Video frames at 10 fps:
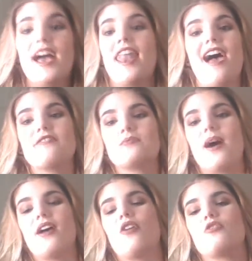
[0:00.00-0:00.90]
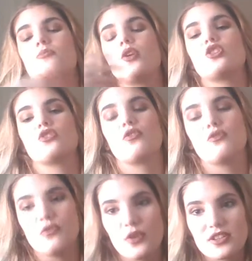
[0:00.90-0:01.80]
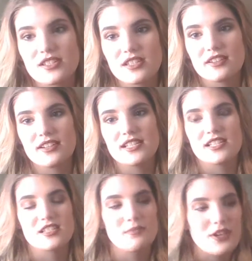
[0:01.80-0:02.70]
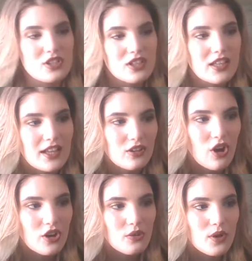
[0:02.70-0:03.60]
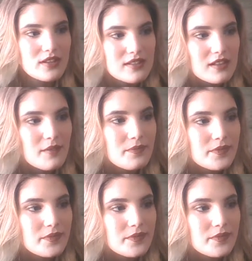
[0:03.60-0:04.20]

and I have to buy all the books for the series, especially, like, longer ones.